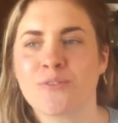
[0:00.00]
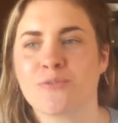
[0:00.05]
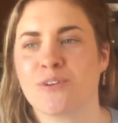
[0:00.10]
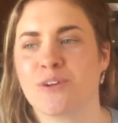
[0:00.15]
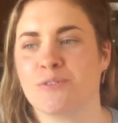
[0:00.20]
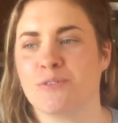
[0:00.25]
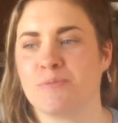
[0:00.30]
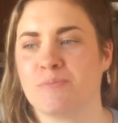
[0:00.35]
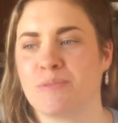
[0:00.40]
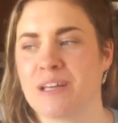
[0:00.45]

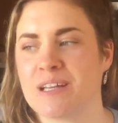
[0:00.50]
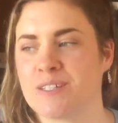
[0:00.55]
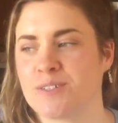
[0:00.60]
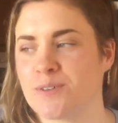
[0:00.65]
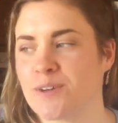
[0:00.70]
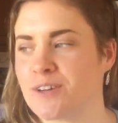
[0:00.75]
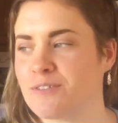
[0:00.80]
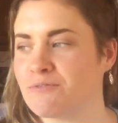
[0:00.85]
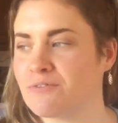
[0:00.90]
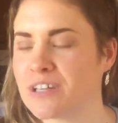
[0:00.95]
we would be
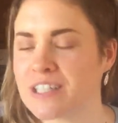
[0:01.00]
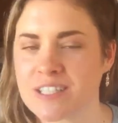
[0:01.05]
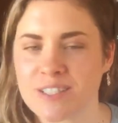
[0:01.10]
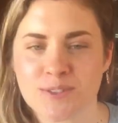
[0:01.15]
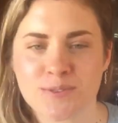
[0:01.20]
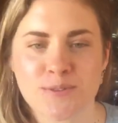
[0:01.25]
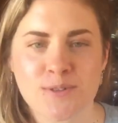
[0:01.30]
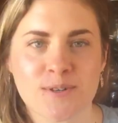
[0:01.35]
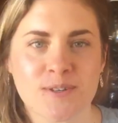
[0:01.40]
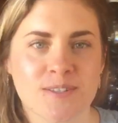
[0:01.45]
doing
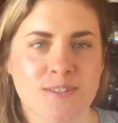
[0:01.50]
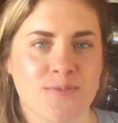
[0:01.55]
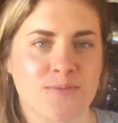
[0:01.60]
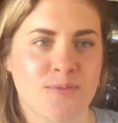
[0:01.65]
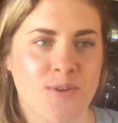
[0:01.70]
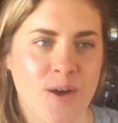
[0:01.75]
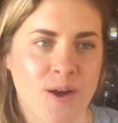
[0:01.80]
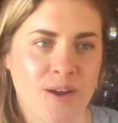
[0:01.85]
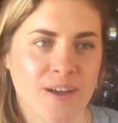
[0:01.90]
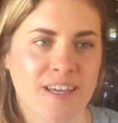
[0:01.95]
rituals and
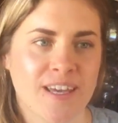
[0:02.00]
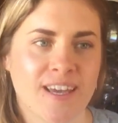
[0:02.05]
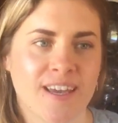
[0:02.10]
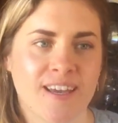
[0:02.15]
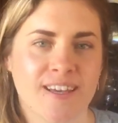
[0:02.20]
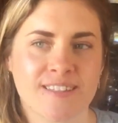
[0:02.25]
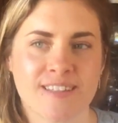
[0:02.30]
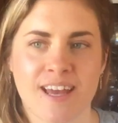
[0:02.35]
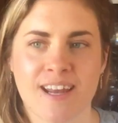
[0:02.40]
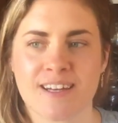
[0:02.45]

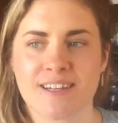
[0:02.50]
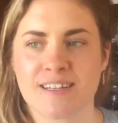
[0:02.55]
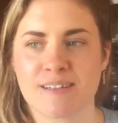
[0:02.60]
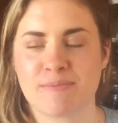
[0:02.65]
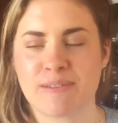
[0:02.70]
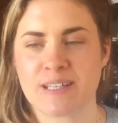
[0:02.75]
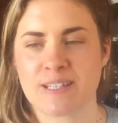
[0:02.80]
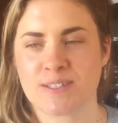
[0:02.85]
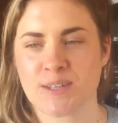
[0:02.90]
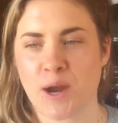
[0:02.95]
workings, and it'd
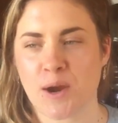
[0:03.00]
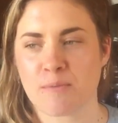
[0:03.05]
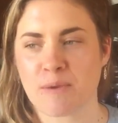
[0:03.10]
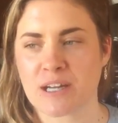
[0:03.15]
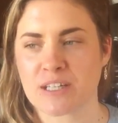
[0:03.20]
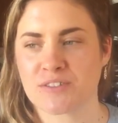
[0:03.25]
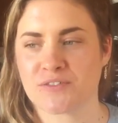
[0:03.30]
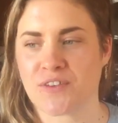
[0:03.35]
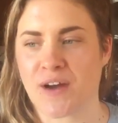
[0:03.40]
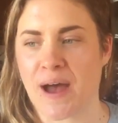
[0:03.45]
be so
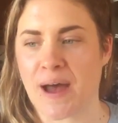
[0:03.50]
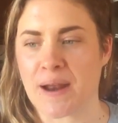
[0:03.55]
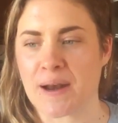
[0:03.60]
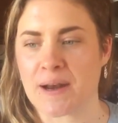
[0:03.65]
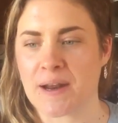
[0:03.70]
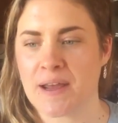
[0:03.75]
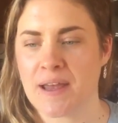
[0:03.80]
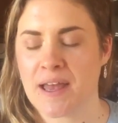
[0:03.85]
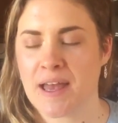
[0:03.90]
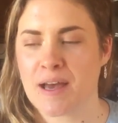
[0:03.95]
much
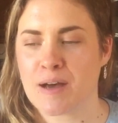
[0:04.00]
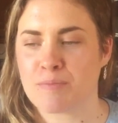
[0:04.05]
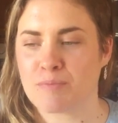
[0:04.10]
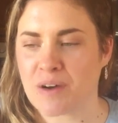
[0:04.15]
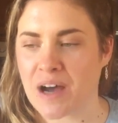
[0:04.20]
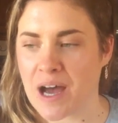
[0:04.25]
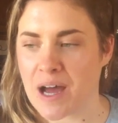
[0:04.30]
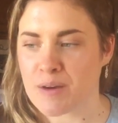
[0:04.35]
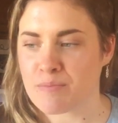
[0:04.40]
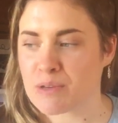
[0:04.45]
fun.
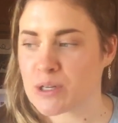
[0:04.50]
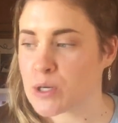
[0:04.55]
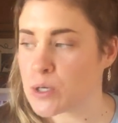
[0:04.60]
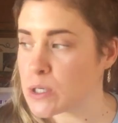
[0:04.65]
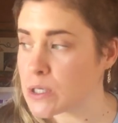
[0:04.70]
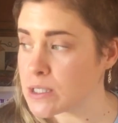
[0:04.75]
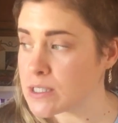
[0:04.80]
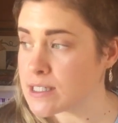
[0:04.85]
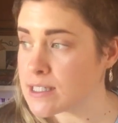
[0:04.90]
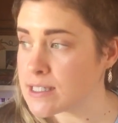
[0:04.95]
But
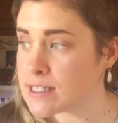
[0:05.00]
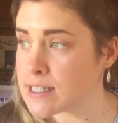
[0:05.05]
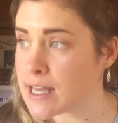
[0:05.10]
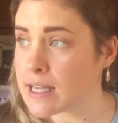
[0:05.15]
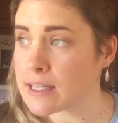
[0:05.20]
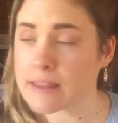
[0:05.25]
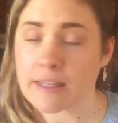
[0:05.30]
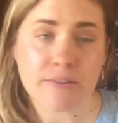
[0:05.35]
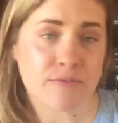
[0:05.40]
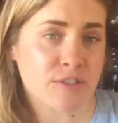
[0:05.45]
because
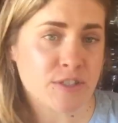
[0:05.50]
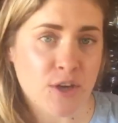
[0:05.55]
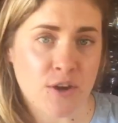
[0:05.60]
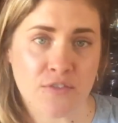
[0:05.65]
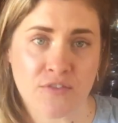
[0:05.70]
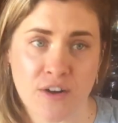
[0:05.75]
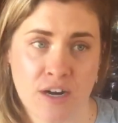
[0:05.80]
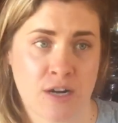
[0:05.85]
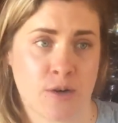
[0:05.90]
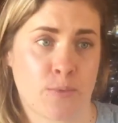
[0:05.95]
they live so
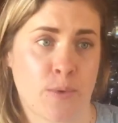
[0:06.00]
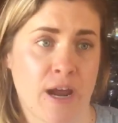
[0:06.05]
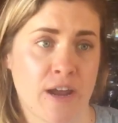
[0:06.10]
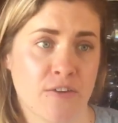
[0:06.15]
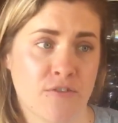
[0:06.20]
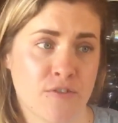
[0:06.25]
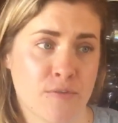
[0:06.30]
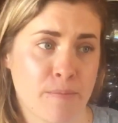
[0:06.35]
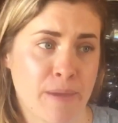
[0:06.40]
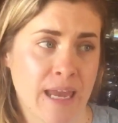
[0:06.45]
far
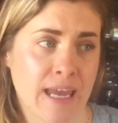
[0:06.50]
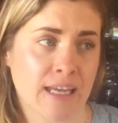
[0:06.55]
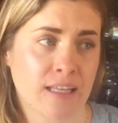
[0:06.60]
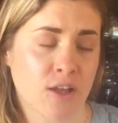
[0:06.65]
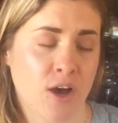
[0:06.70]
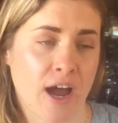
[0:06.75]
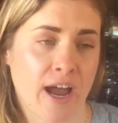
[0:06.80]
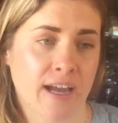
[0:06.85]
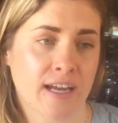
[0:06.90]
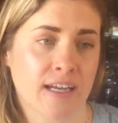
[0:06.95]
away from me,
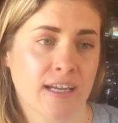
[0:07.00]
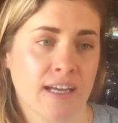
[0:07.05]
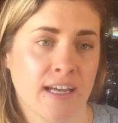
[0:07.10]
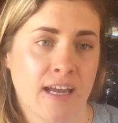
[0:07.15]
like